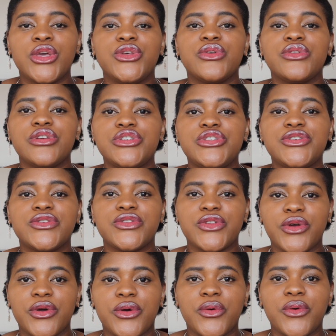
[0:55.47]
you need to
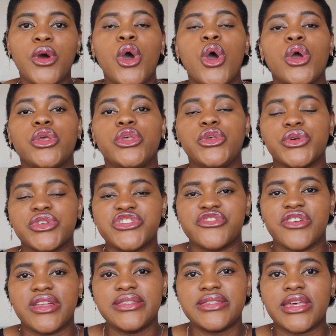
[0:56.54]
know your
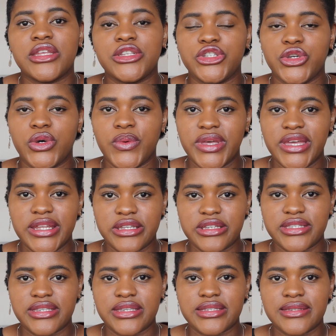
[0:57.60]
strengths and your
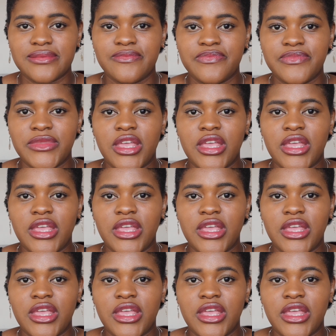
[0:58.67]
weaknesses.